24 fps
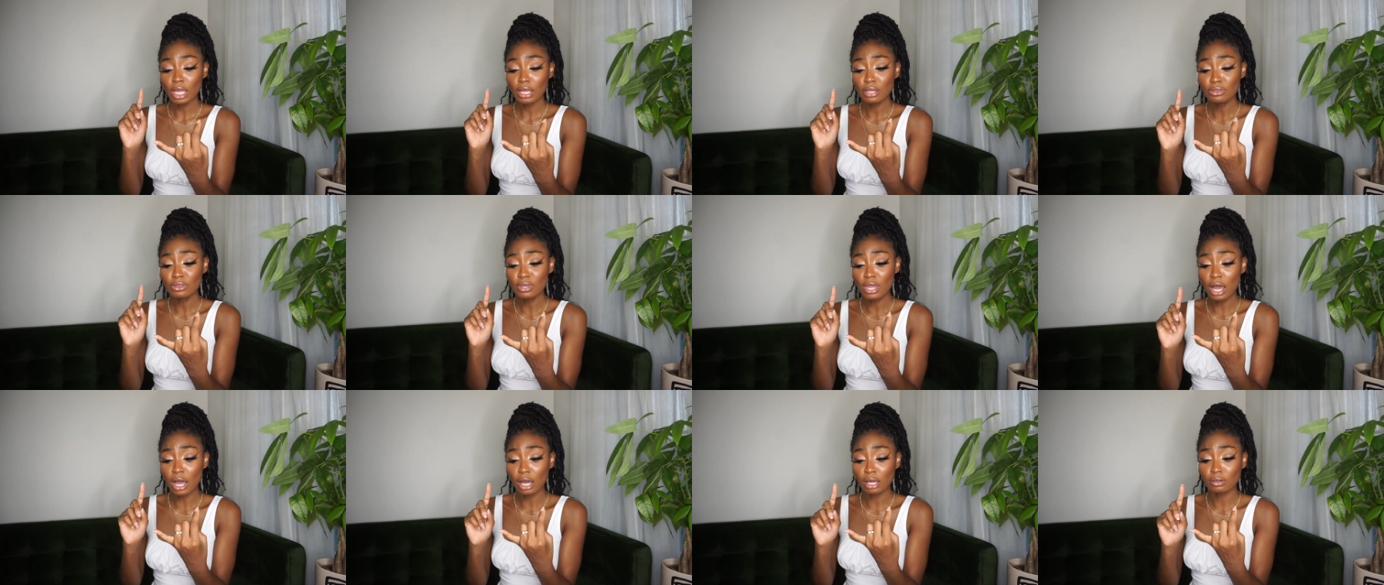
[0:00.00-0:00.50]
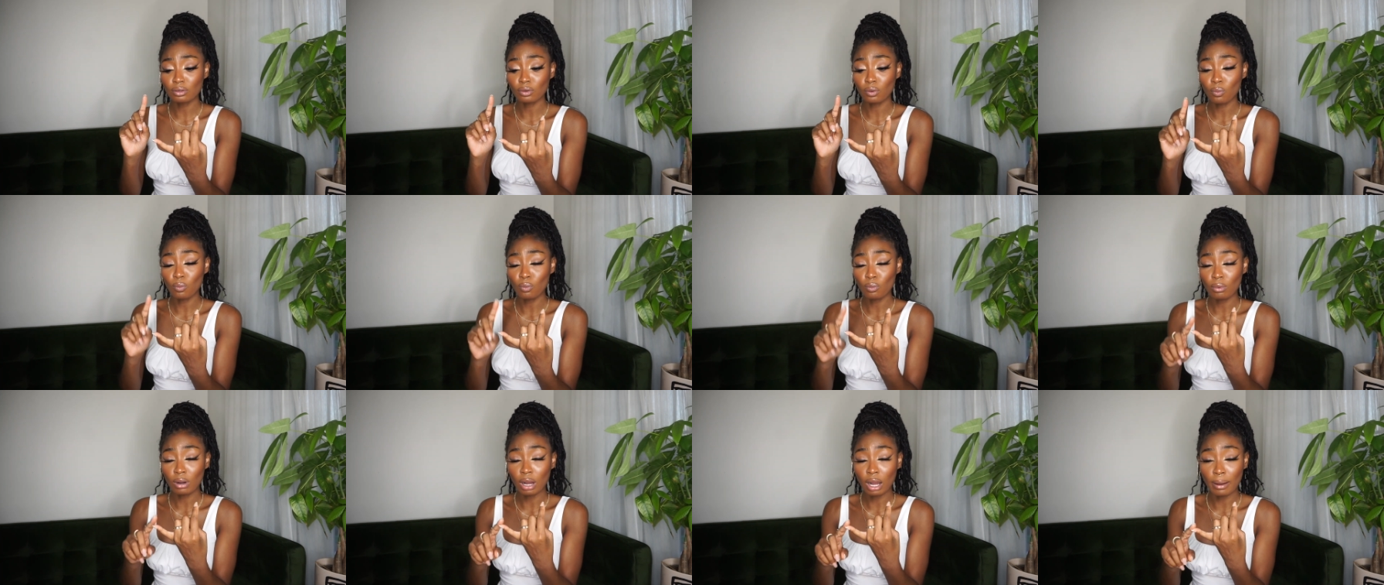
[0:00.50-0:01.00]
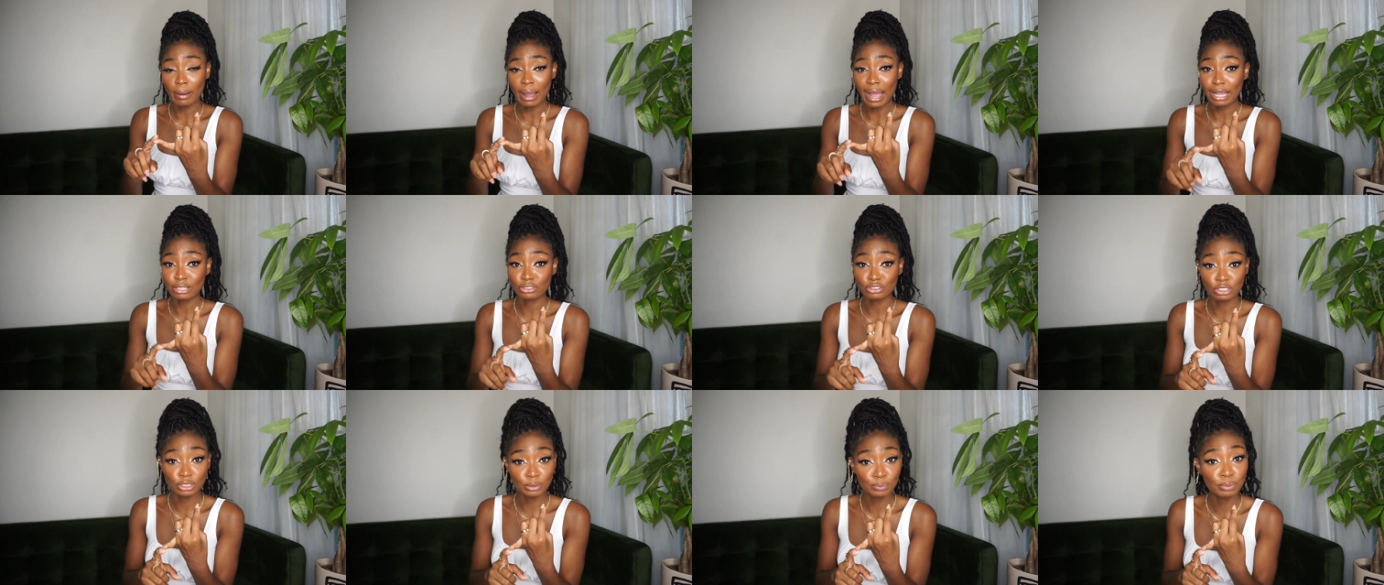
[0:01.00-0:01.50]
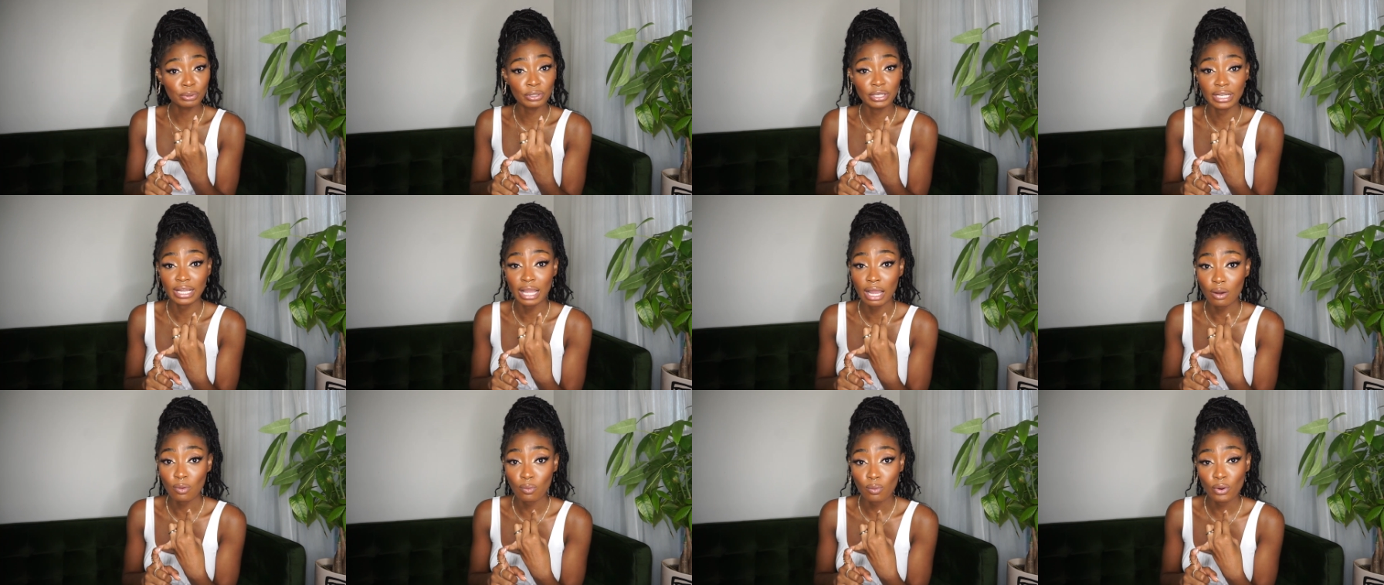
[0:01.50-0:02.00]
not actually putting
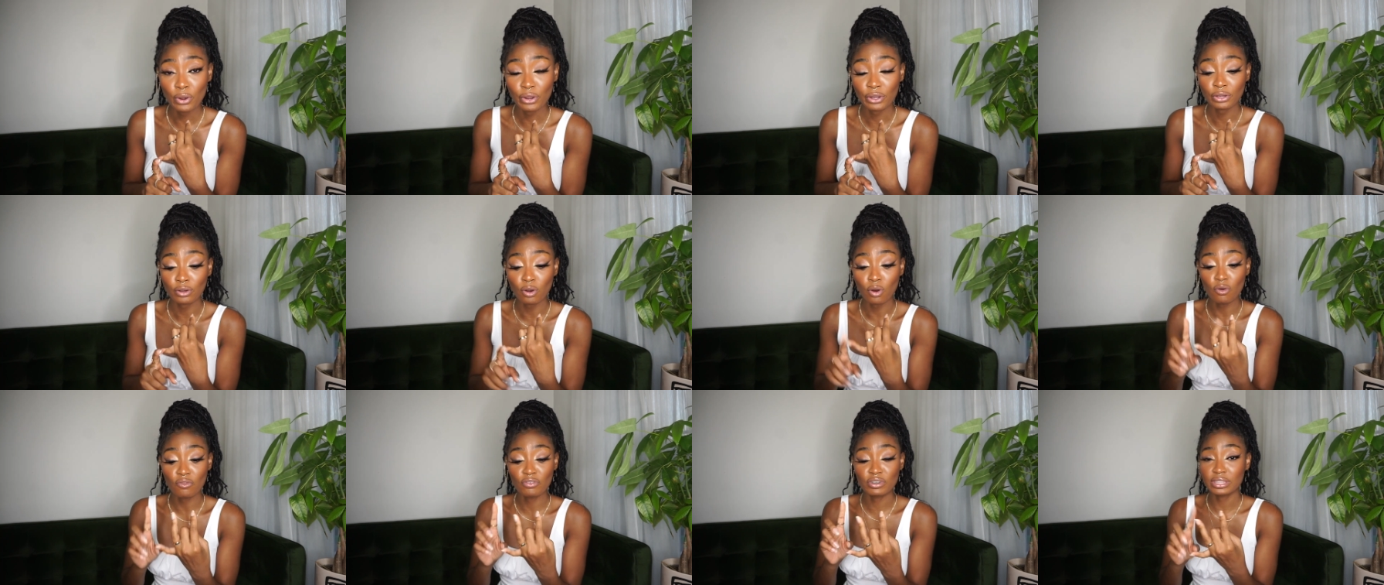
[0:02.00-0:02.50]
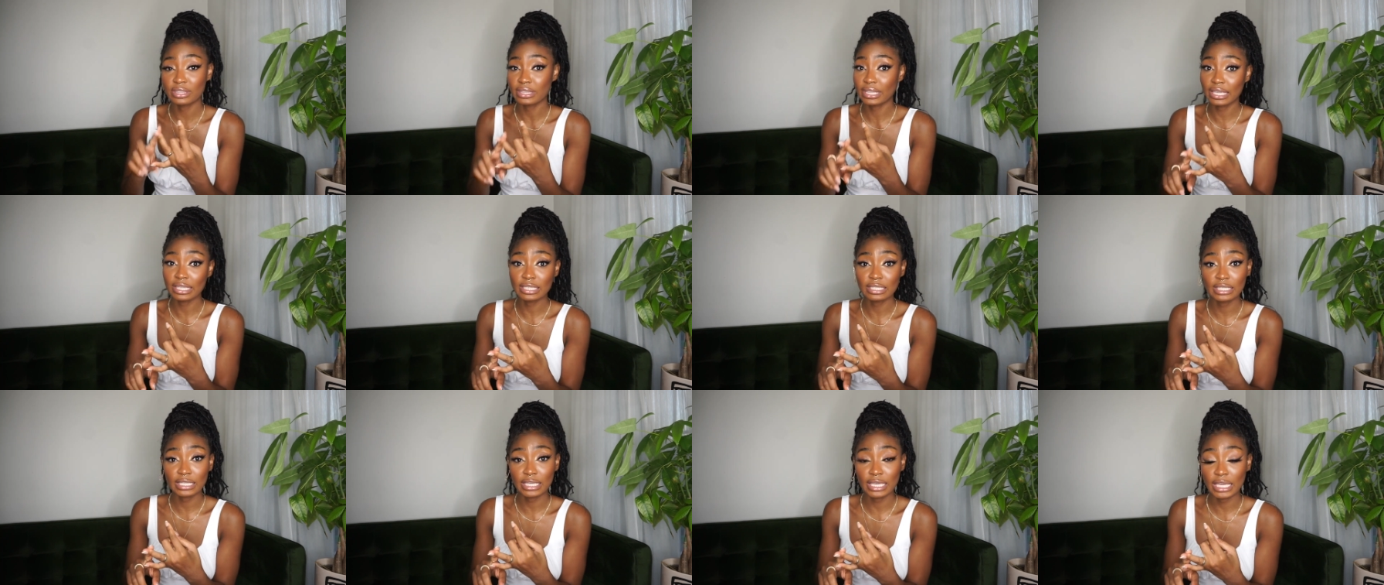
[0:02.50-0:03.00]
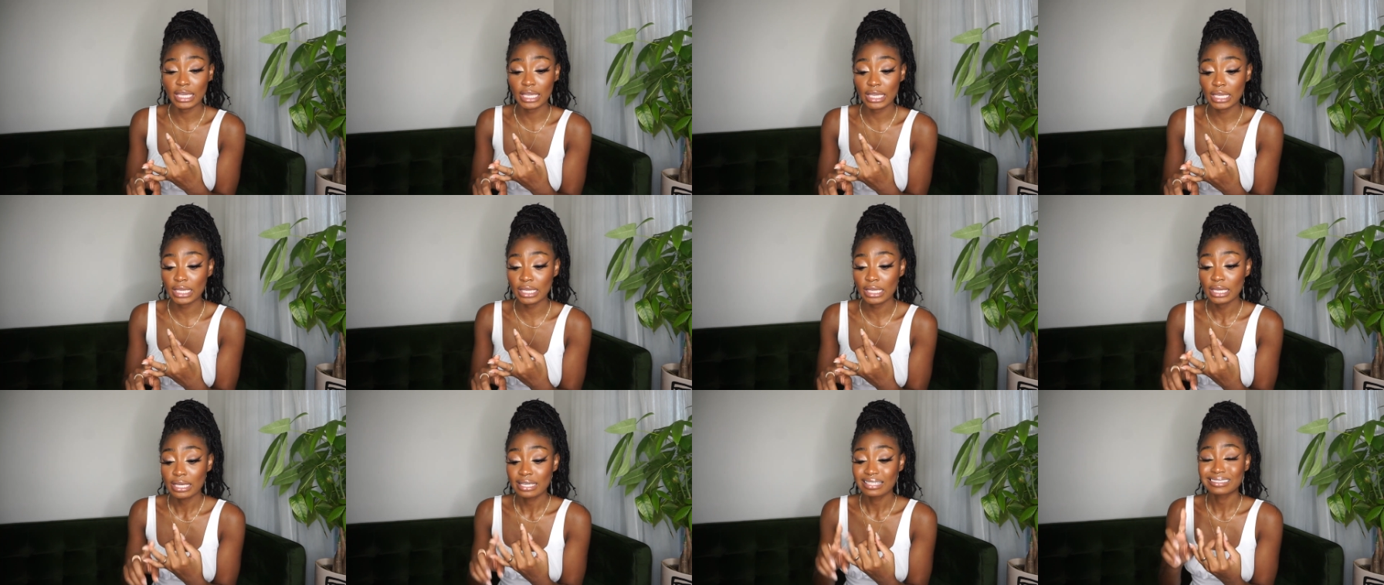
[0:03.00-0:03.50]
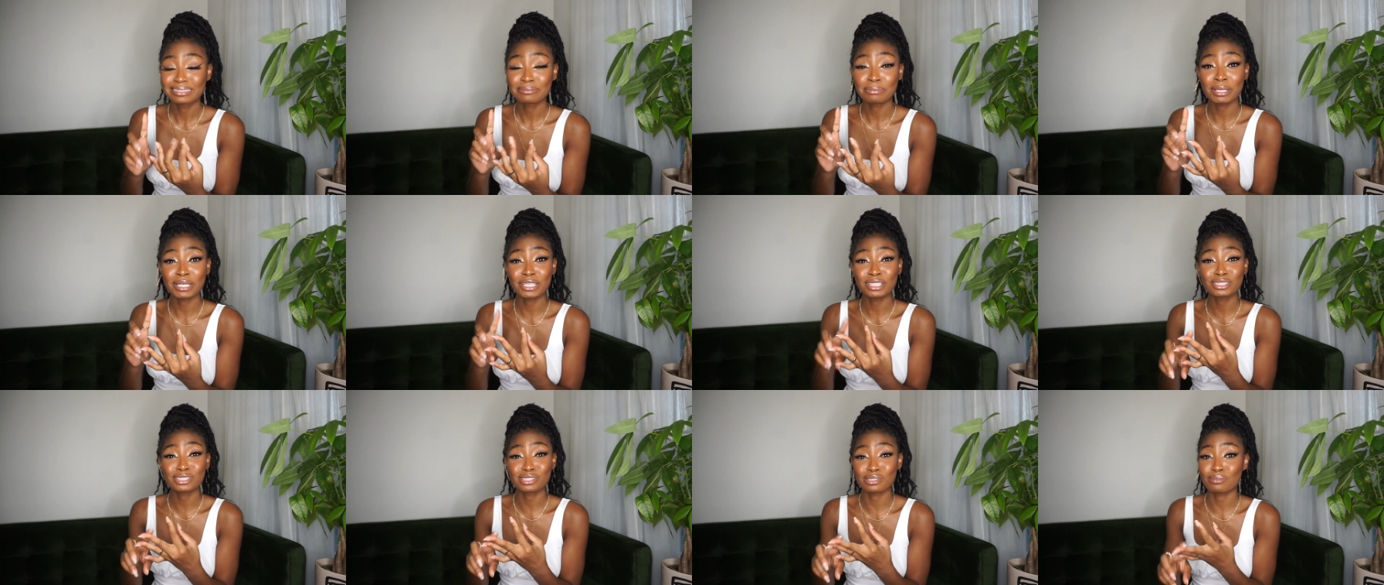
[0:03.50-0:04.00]
out work, overthinking,
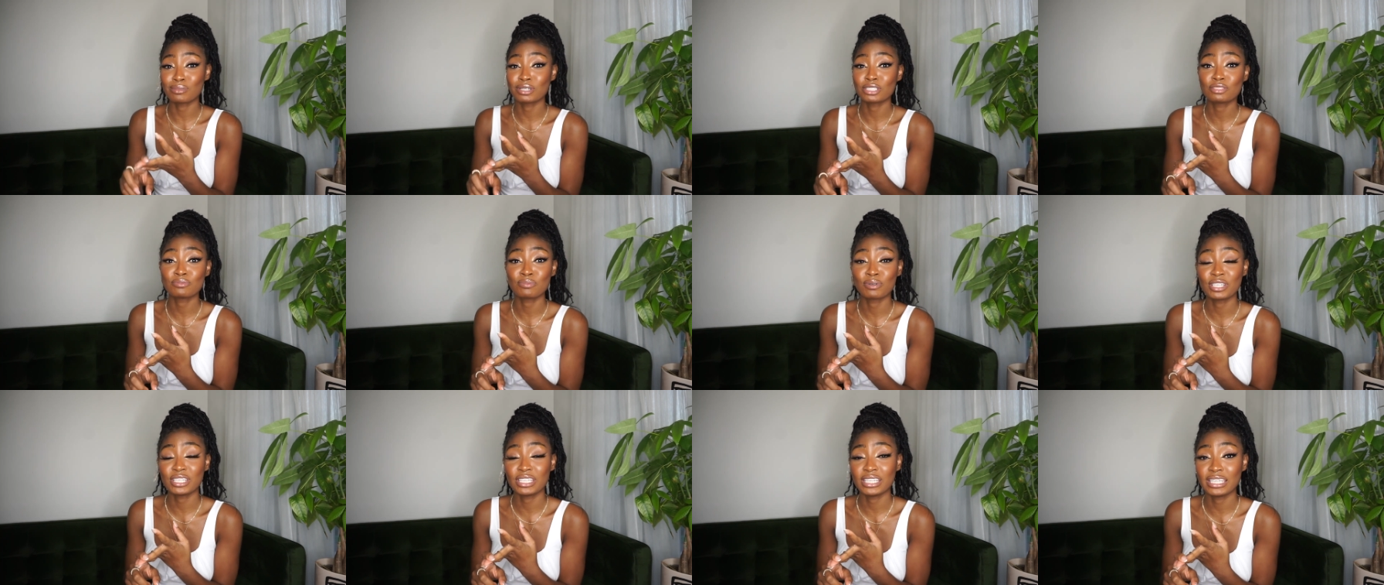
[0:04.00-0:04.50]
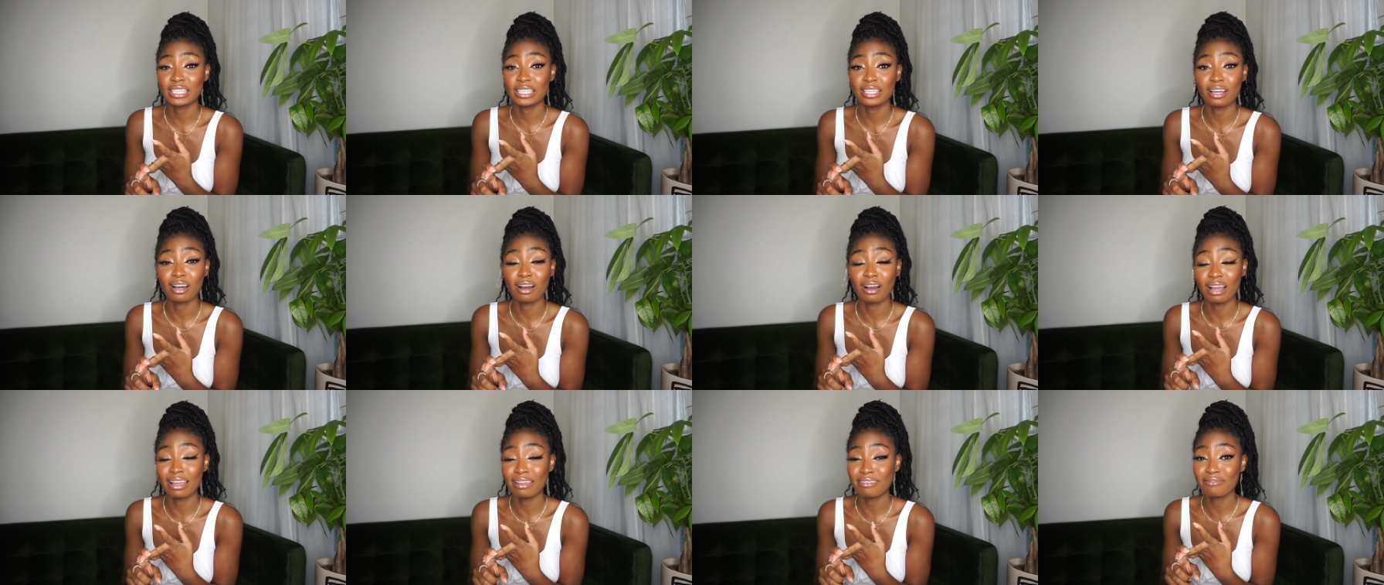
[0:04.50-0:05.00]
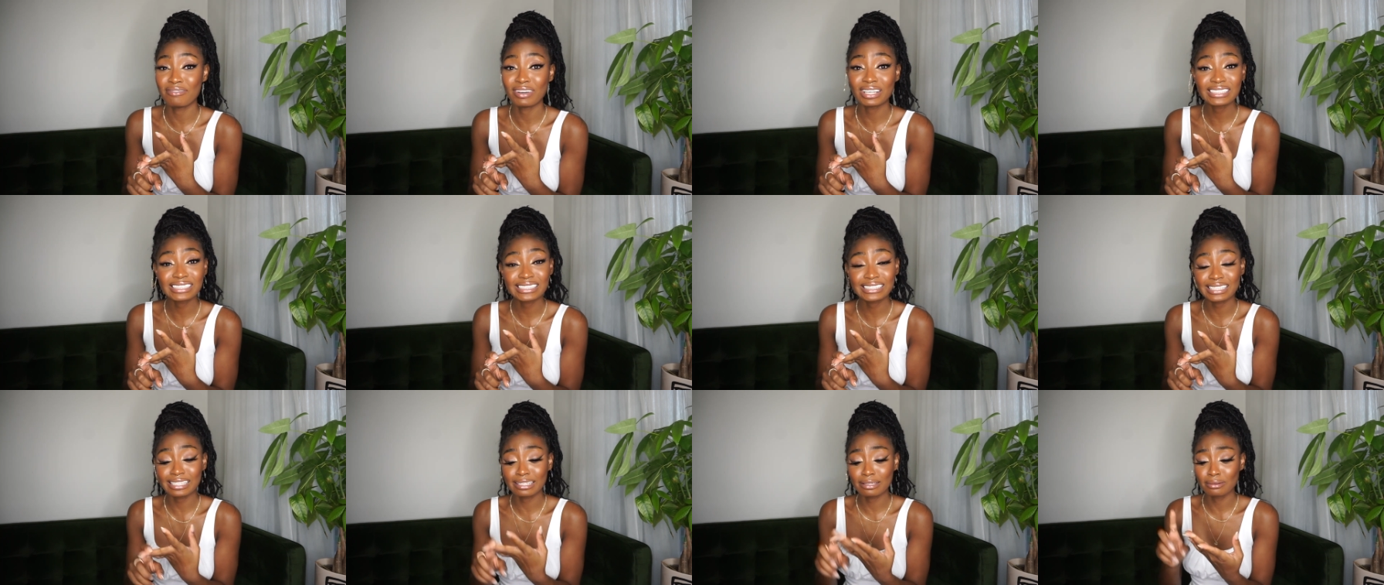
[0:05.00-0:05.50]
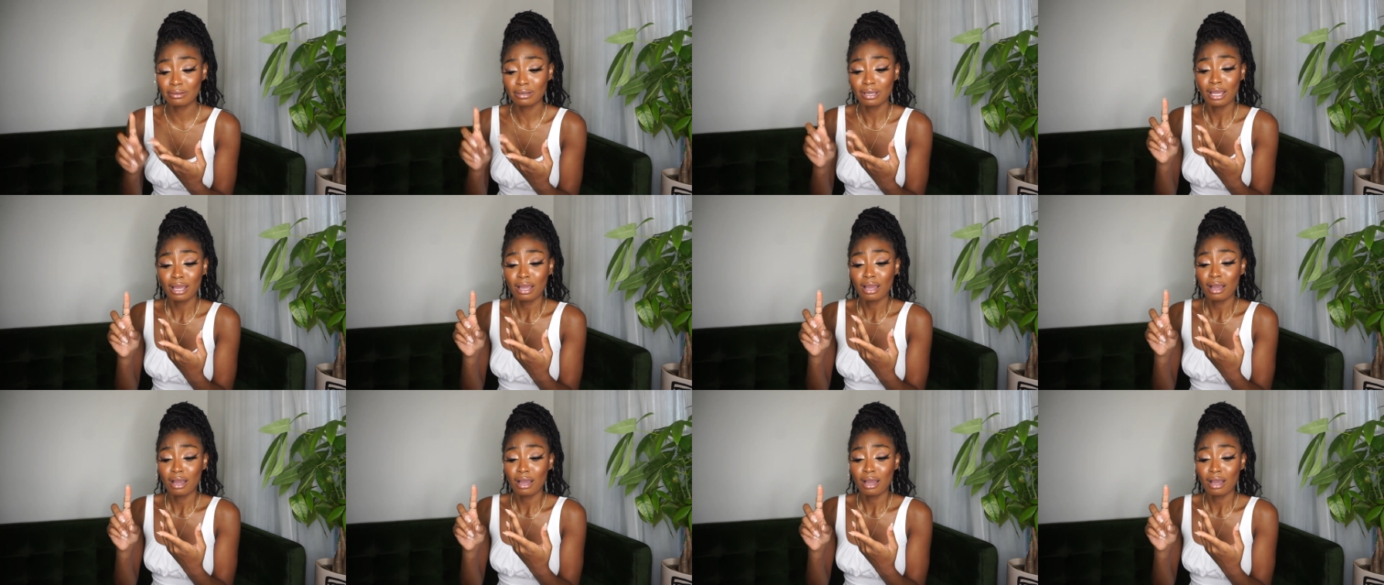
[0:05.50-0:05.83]
spending so much money, investing